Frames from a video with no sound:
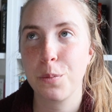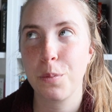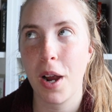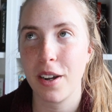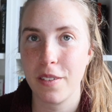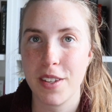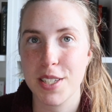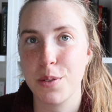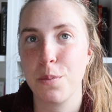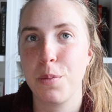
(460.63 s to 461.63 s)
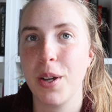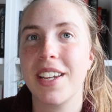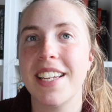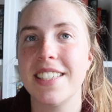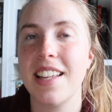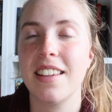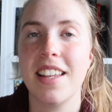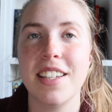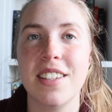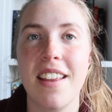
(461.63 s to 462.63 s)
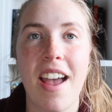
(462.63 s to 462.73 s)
part of this book is that they